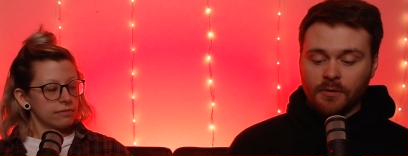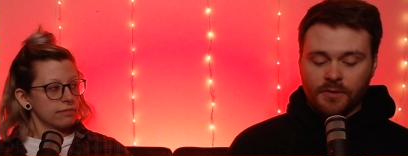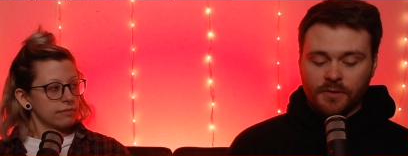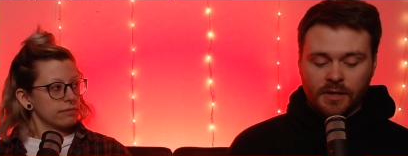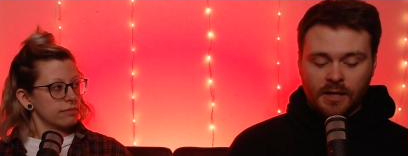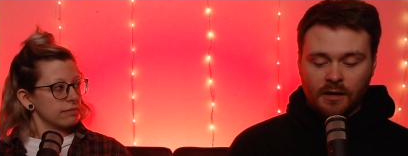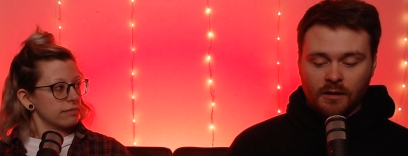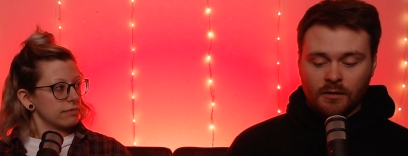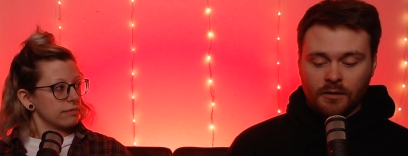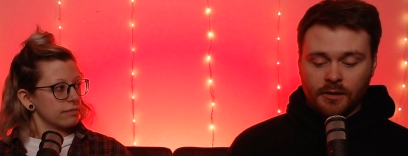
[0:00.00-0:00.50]
Speaker 1: than
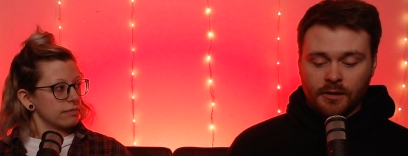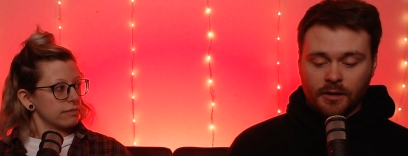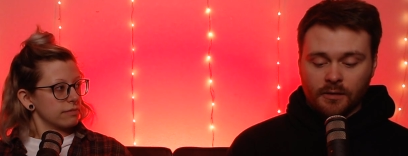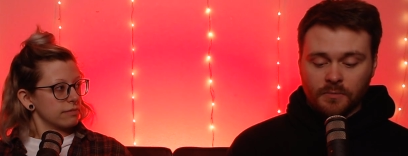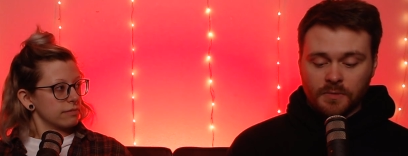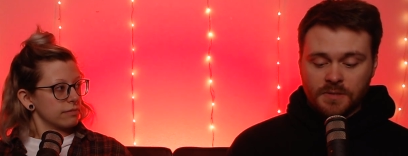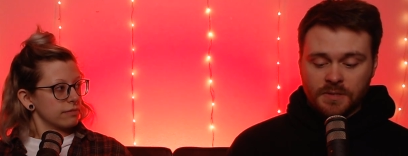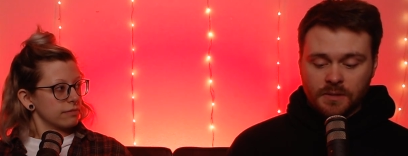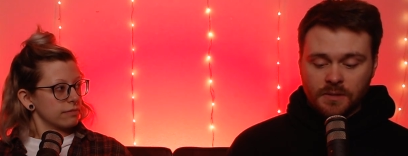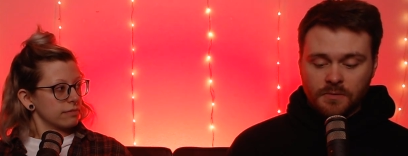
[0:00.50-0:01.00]
Eragon
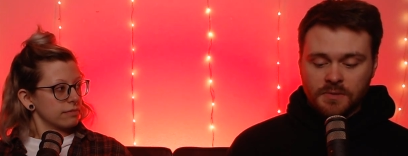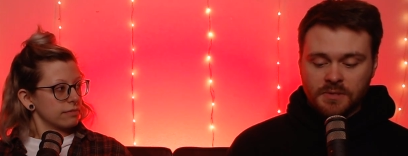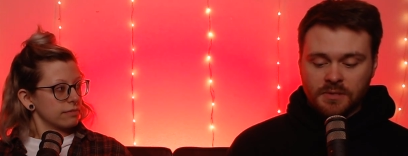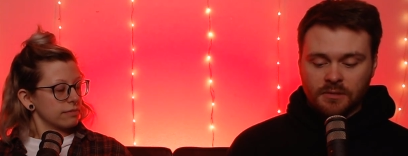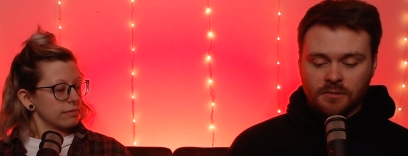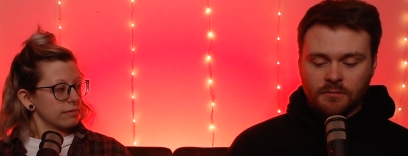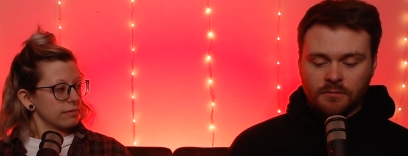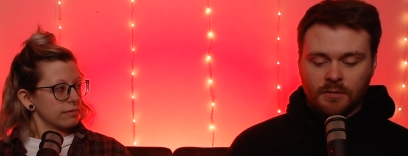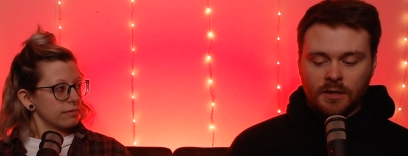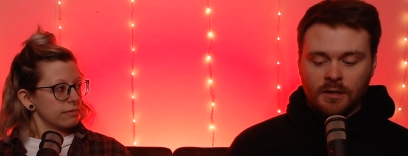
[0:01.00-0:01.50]
was used
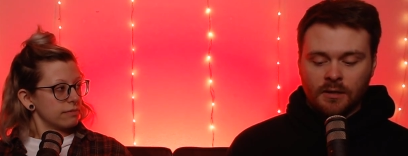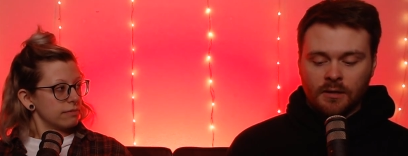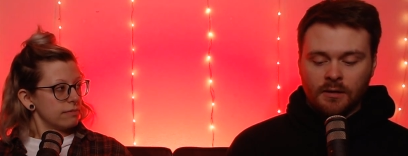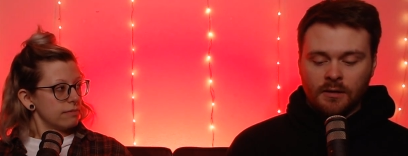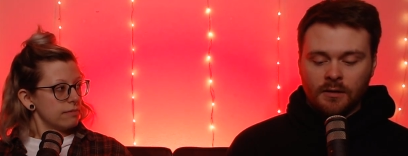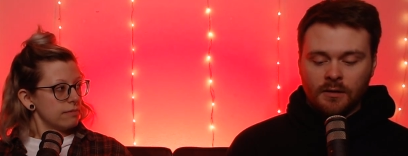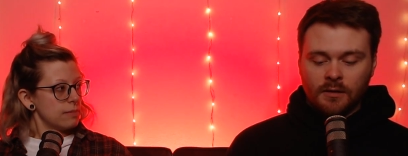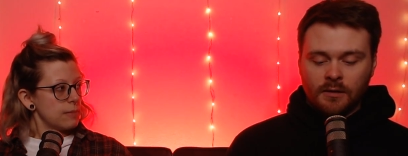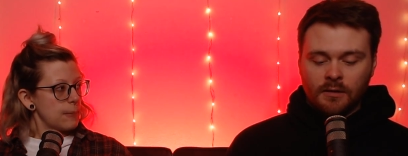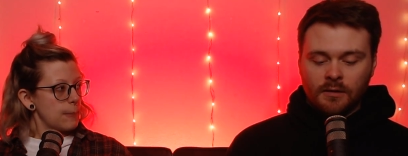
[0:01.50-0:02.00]
to,
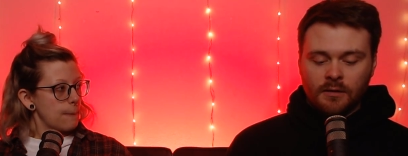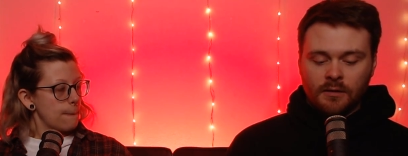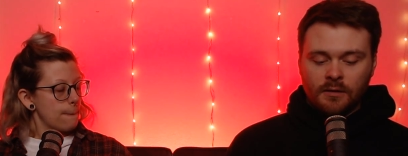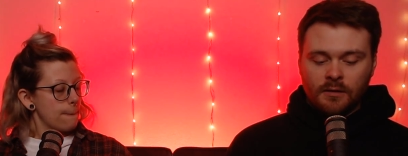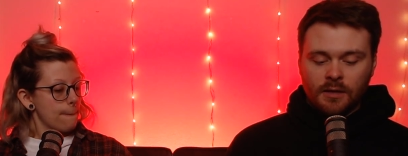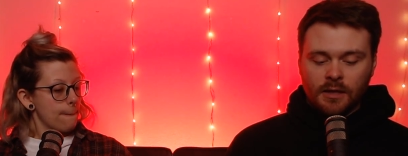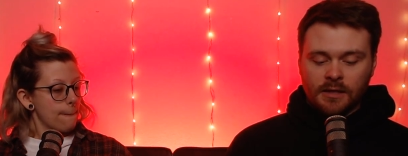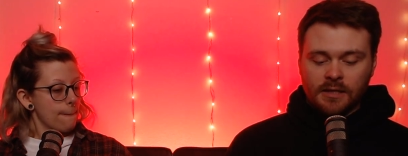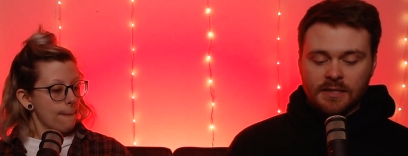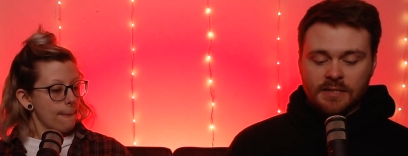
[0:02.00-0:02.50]

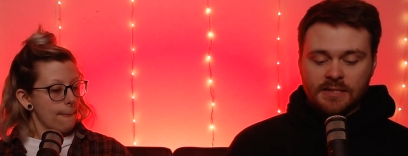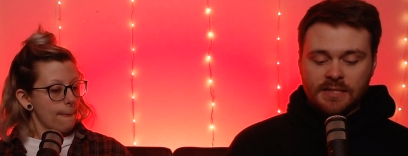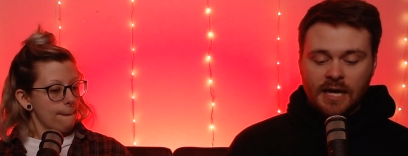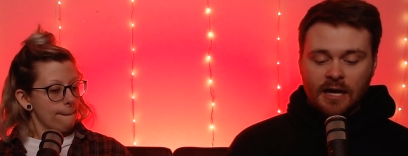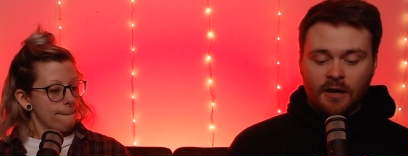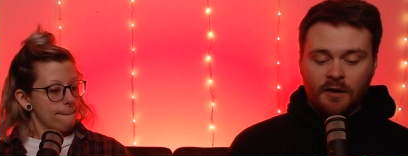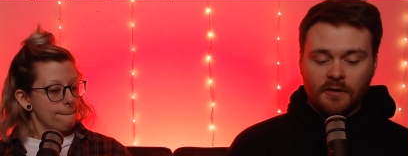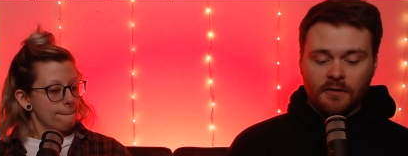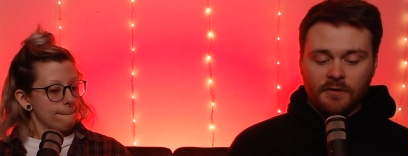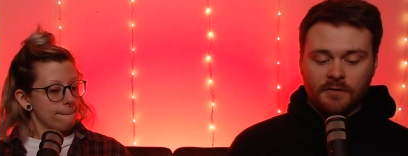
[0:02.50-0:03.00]
and his
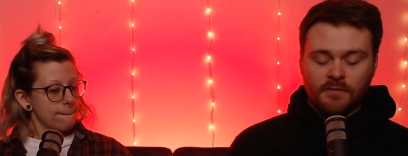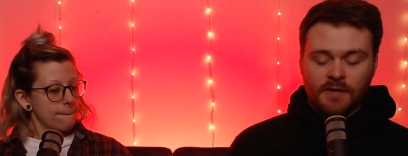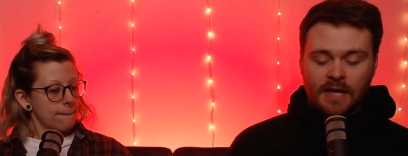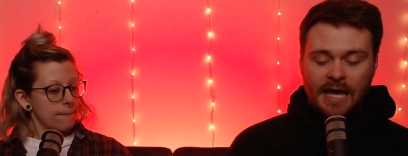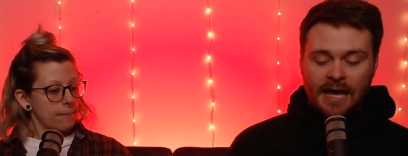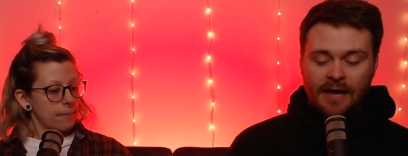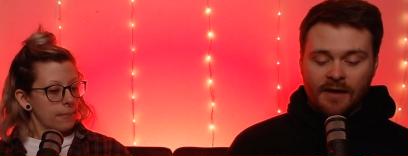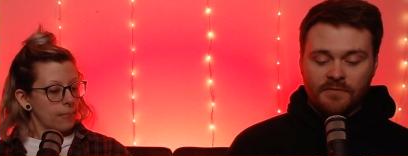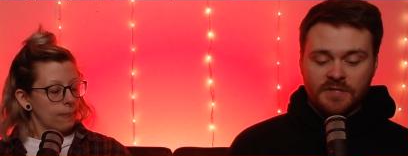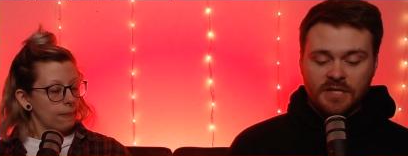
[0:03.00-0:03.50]

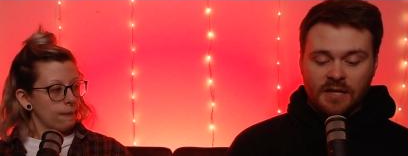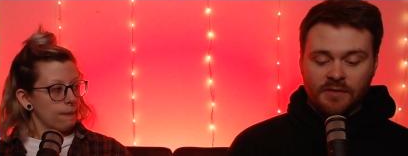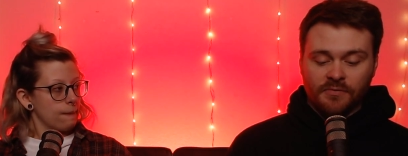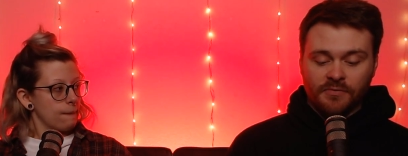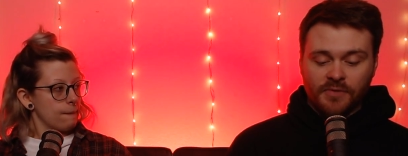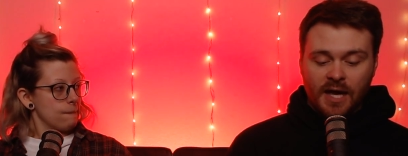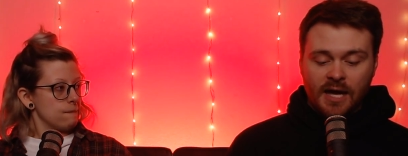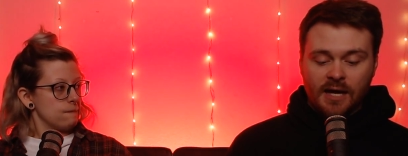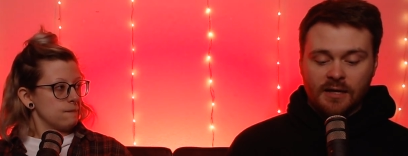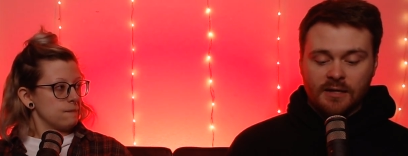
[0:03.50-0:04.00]
calves and
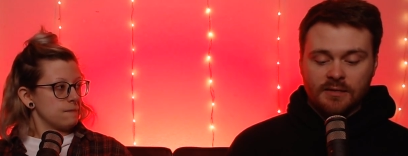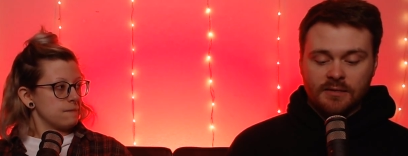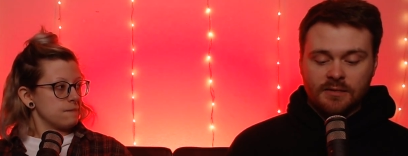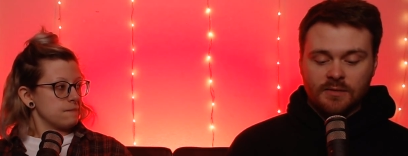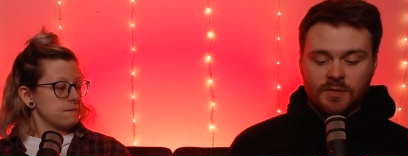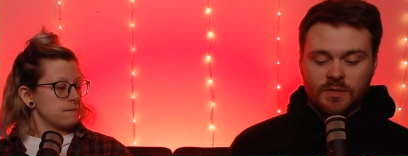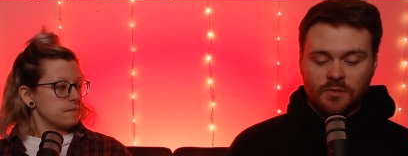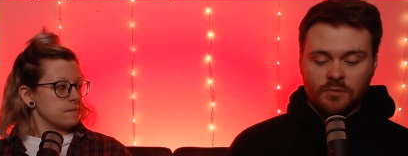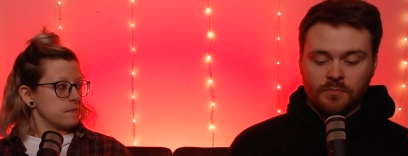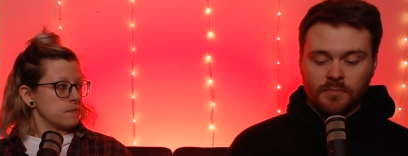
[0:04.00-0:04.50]
thighs
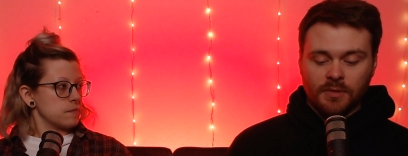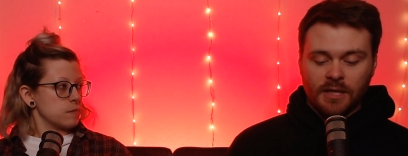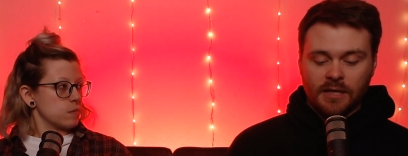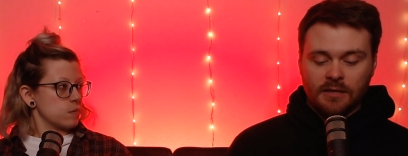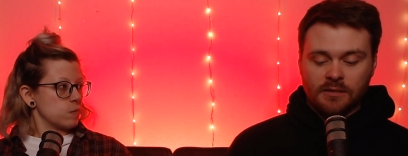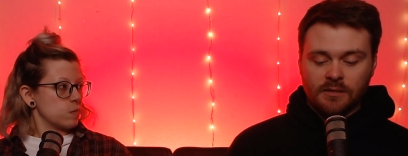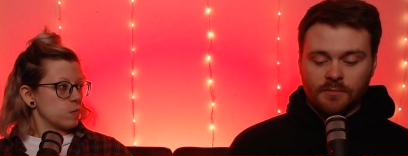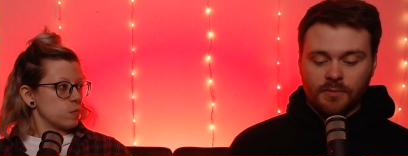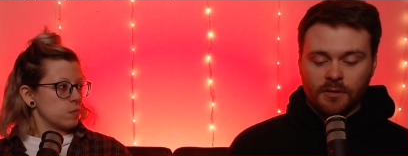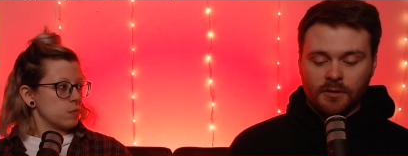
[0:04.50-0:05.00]
soon began
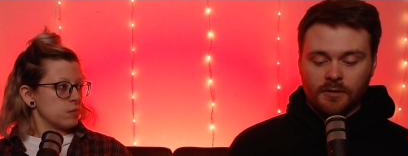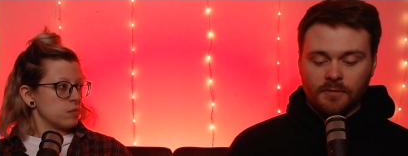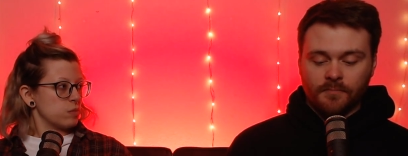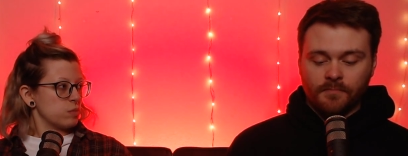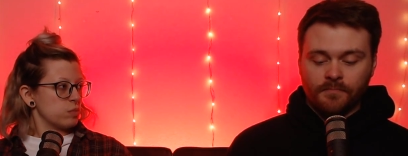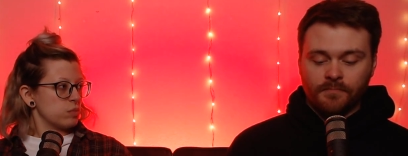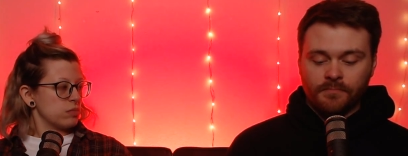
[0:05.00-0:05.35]
to burn.